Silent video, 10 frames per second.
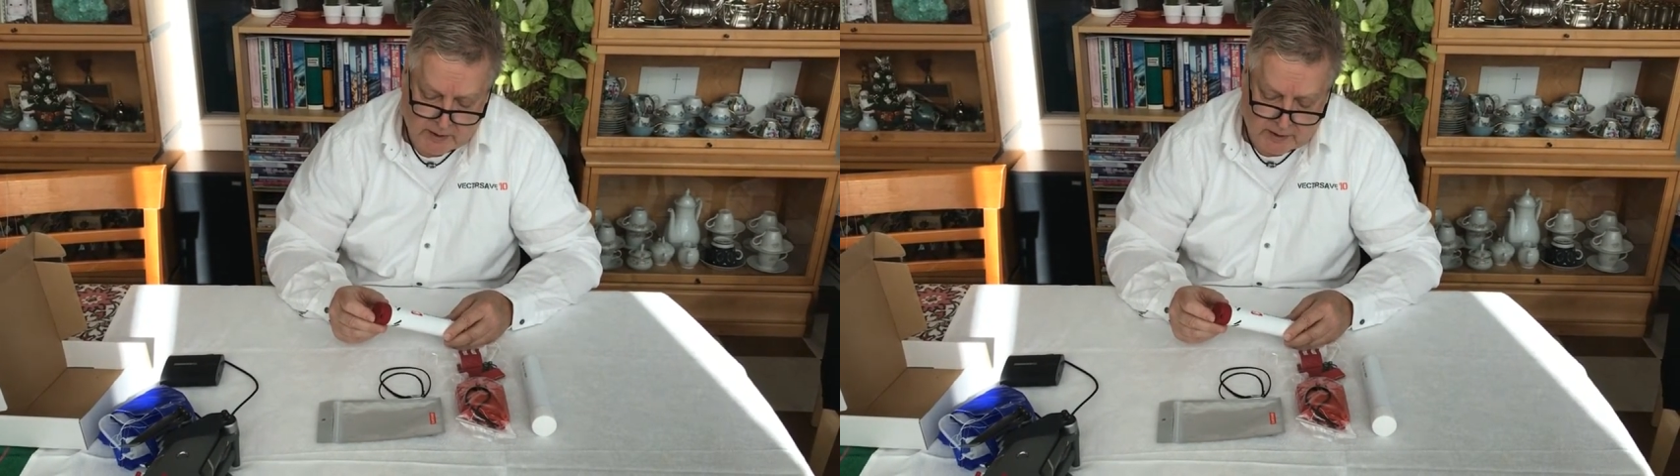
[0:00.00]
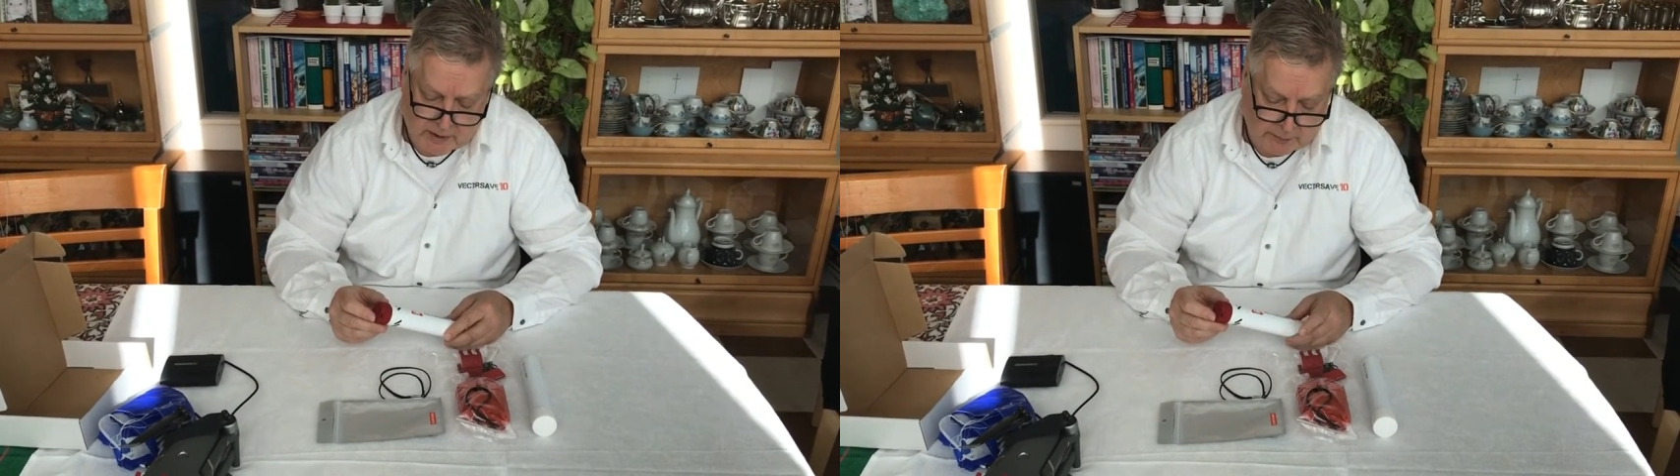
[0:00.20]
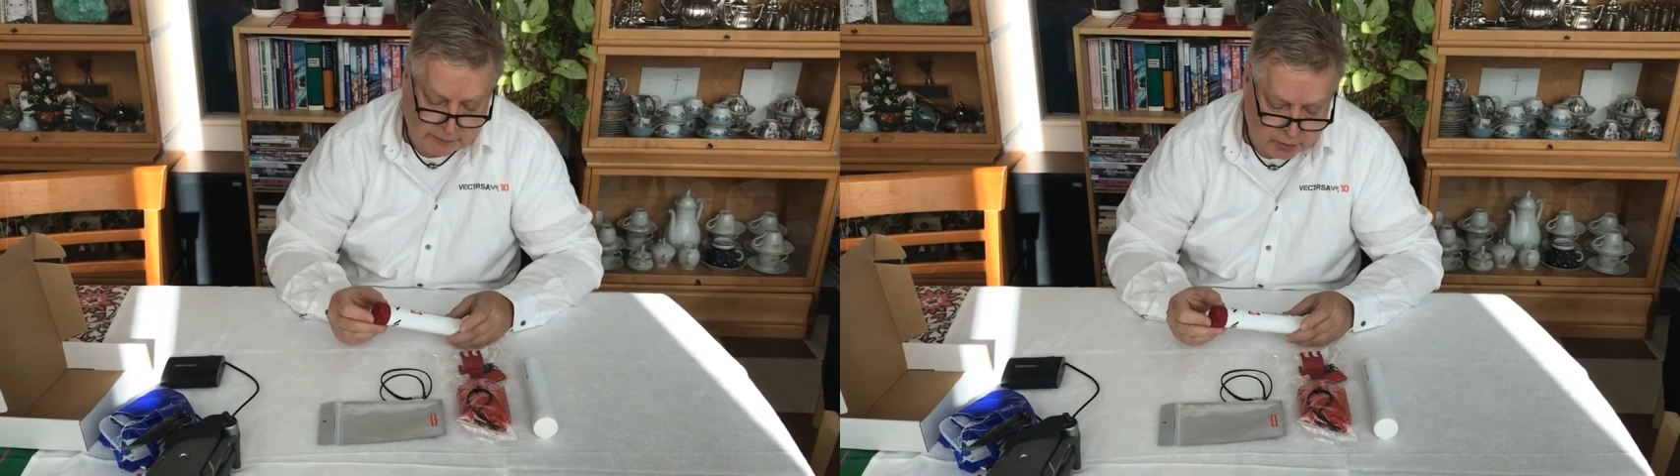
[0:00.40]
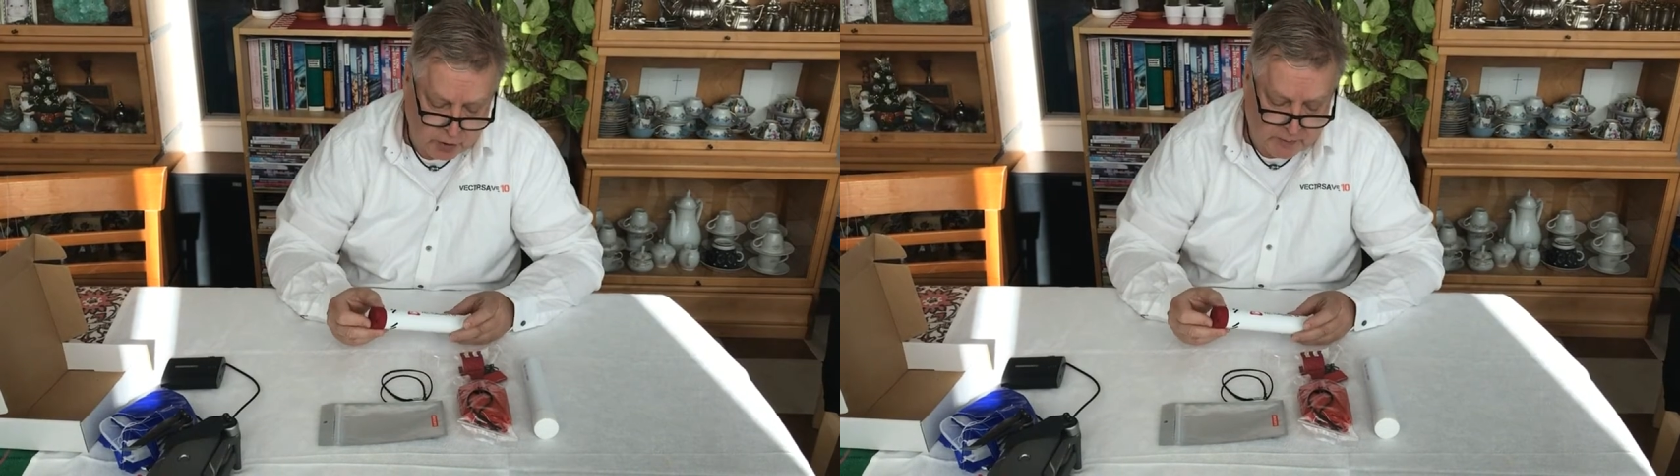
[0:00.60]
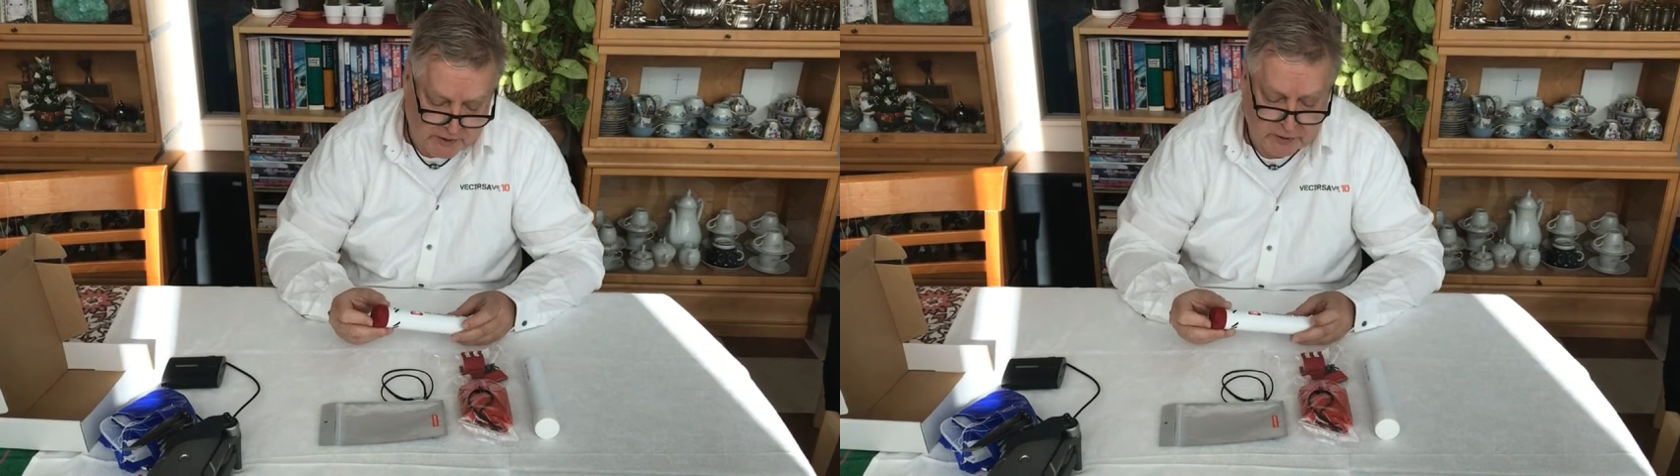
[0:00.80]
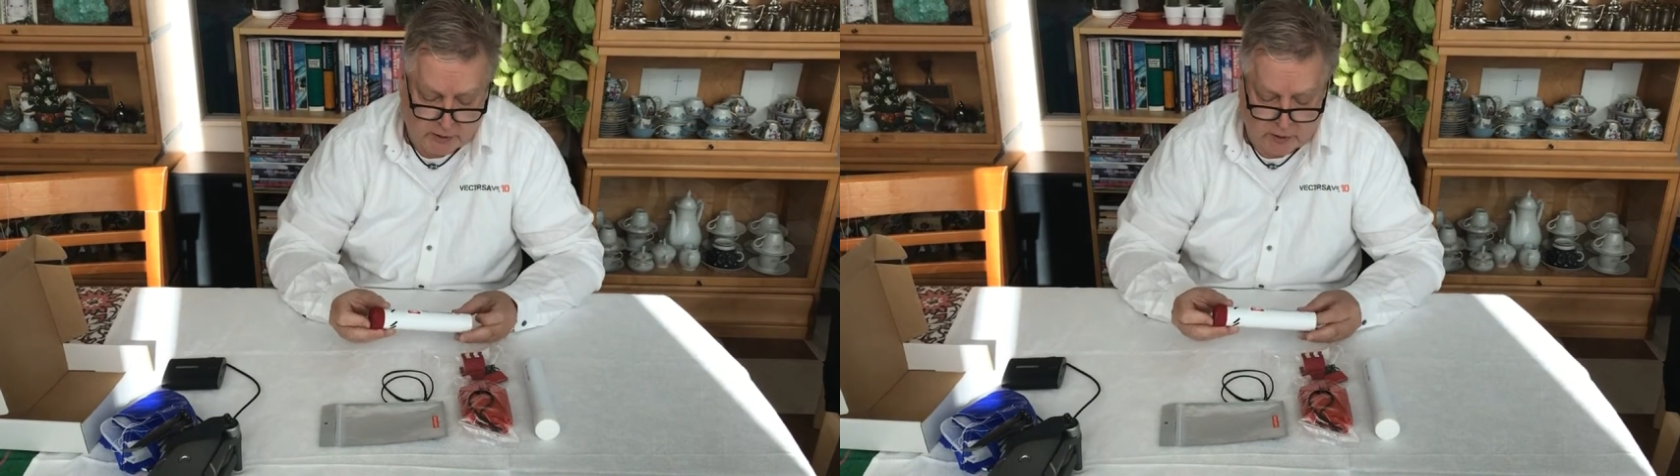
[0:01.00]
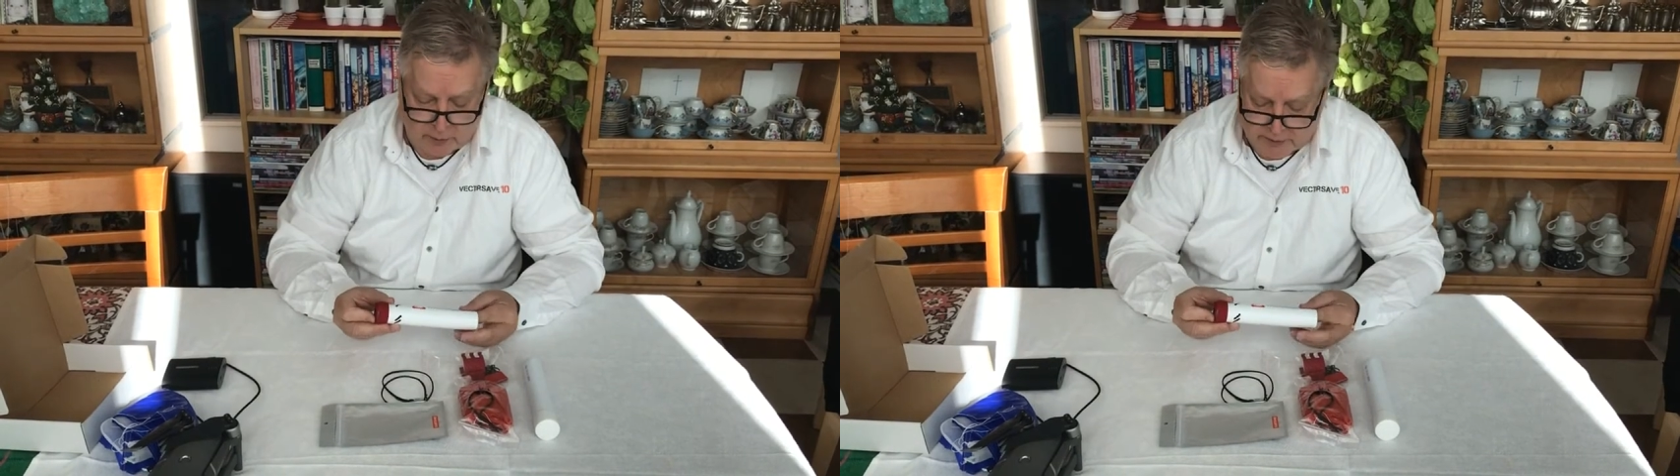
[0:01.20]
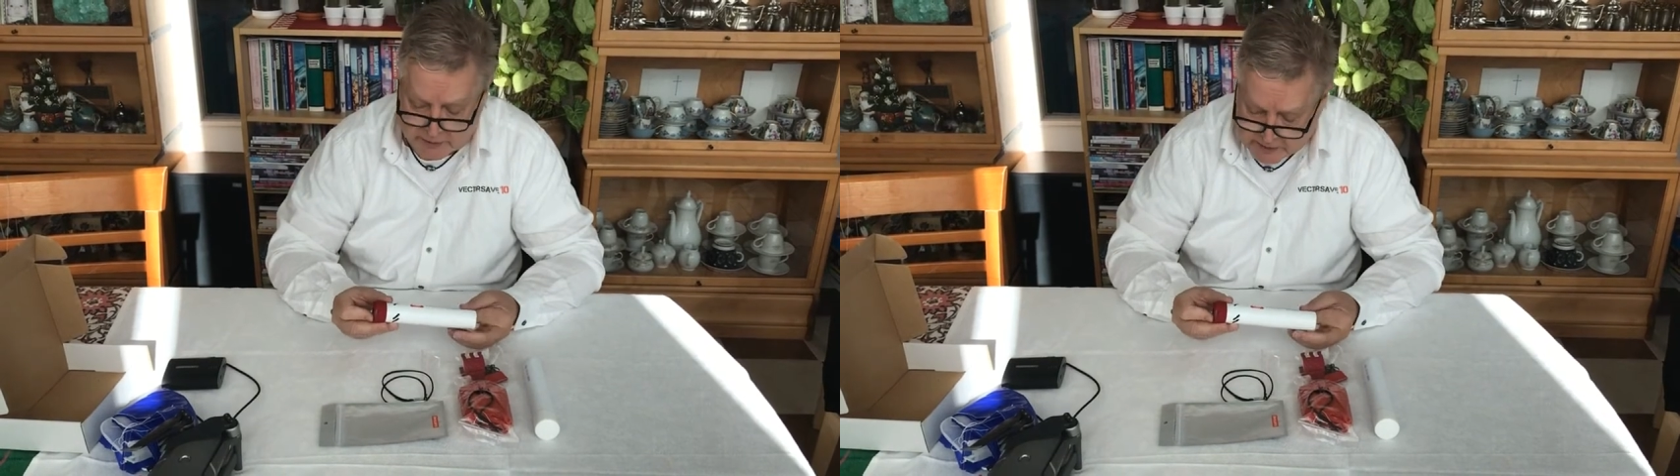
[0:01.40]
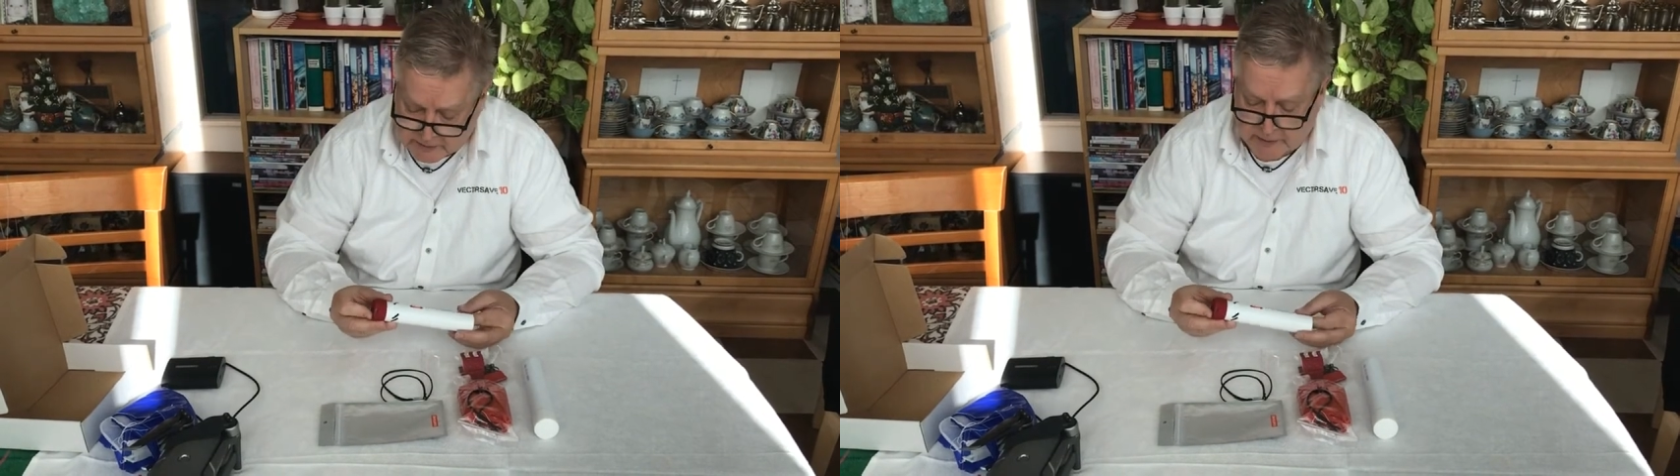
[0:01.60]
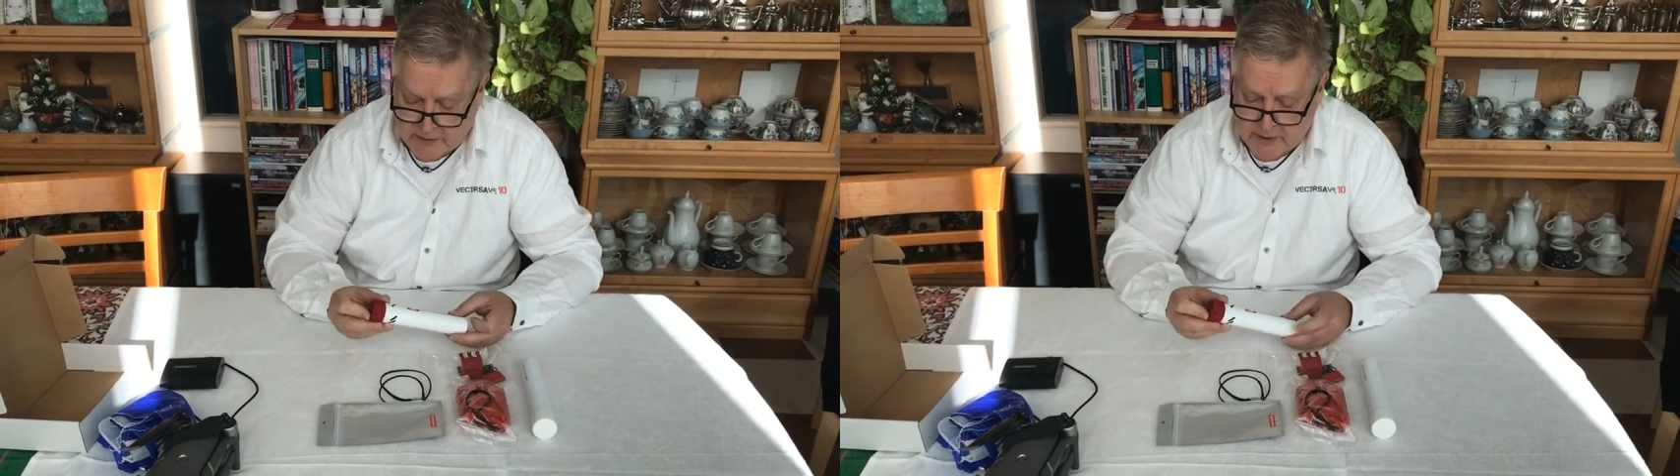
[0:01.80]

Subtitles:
Now the tube is not loaded yet,